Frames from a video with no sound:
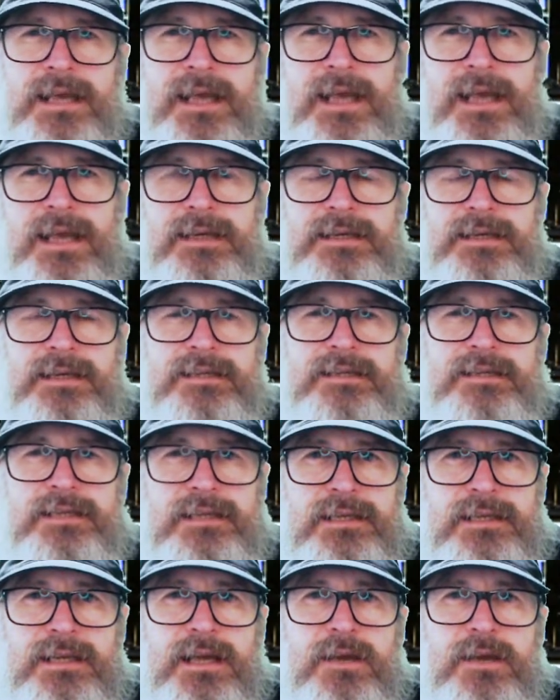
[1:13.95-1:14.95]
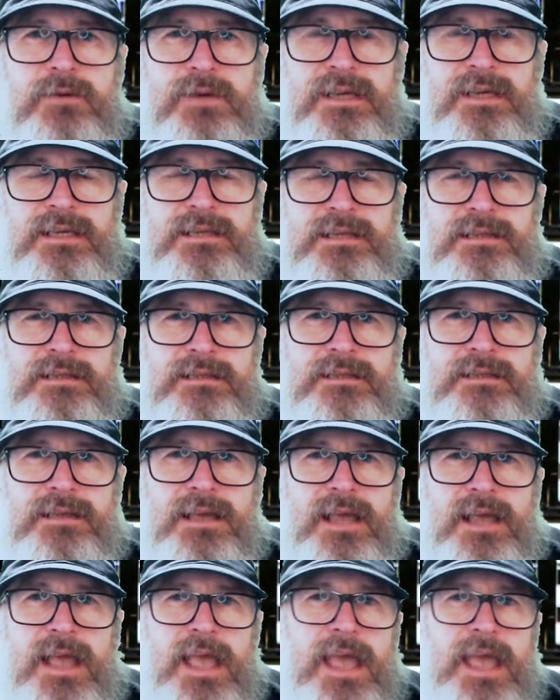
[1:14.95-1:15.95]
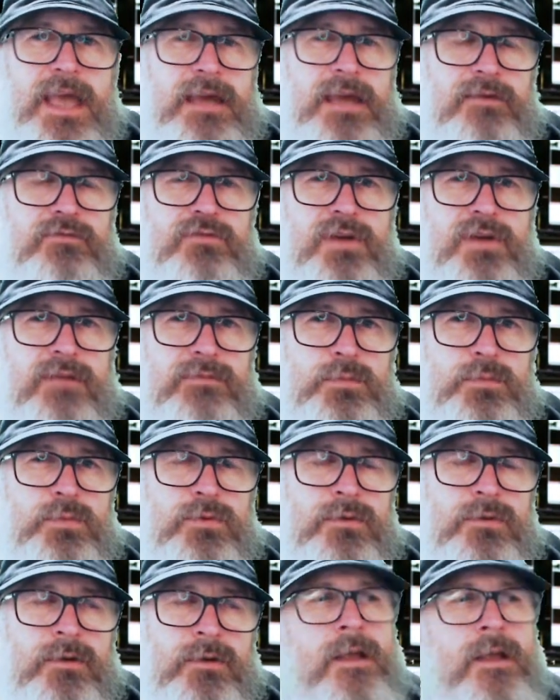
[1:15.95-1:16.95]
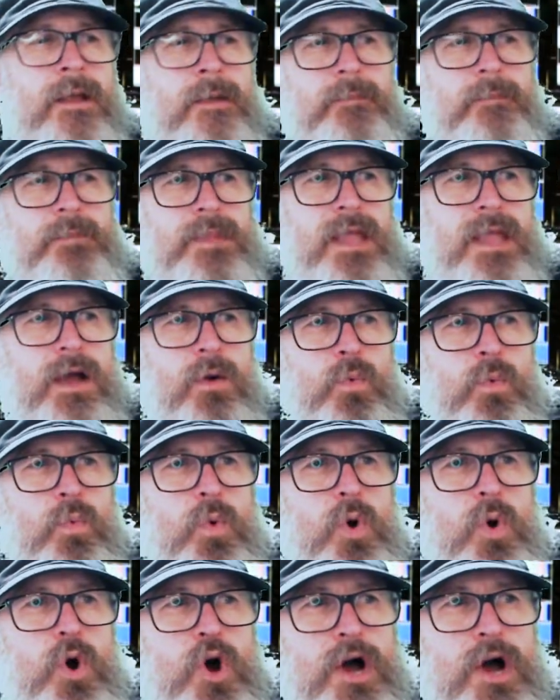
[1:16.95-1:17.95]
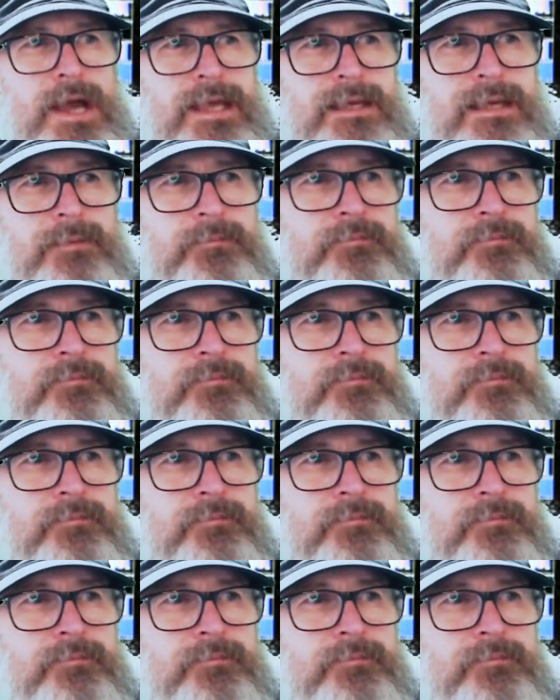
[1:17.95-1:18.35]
and next thing you know, he's out of trouble. Now, why